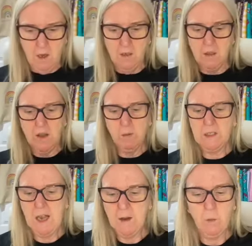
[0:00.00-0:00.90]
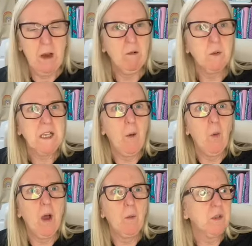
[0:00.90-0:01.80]
so that was kind of where I was at and
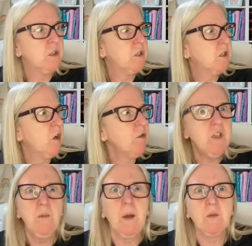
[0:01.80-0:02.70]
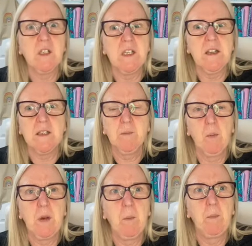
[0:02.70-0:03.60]
what I wanted to talk to you about today. That's
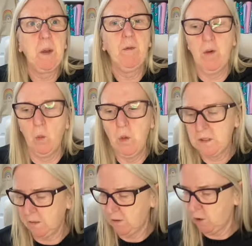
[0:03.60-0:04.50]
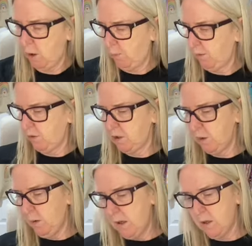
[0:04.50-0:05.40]
probably a bit of a whistle stop
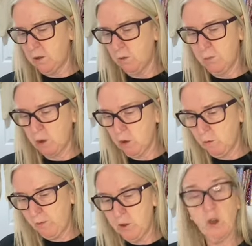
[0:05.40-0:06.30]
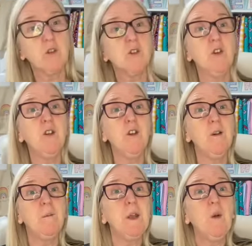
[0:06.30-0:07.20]
to it. I'm not sure if the dog's
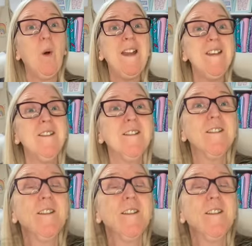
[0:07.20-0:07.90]
gonna be quiet.